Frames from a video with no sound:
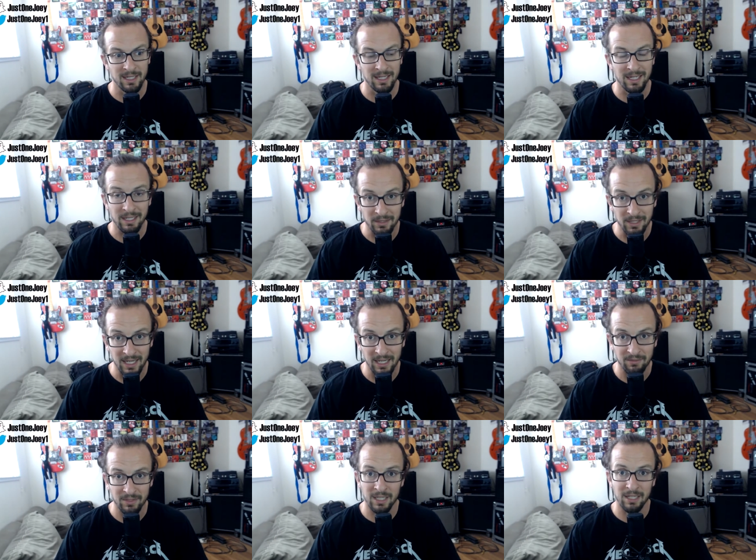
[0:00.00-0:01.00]
like A Year and a
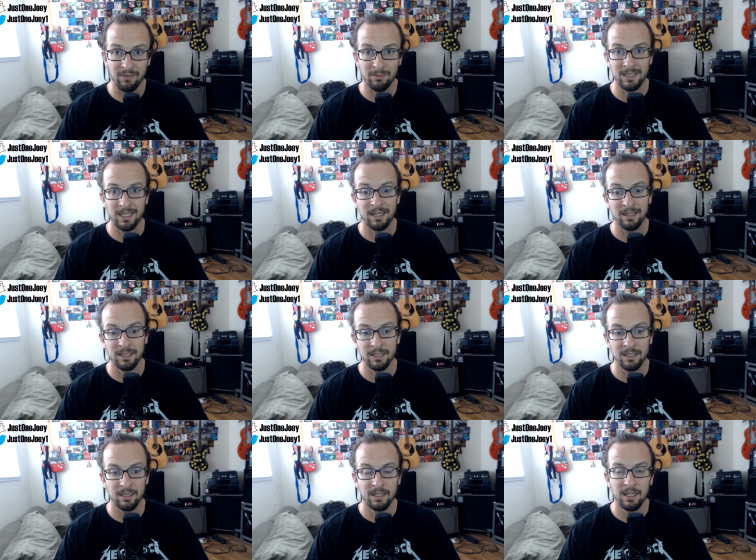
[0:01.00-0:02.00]
Half in the Life of
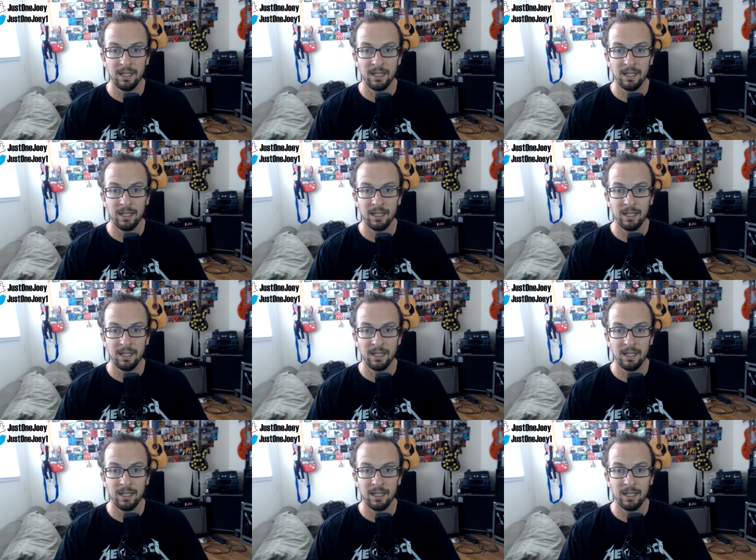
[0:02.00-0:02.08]
Metallica,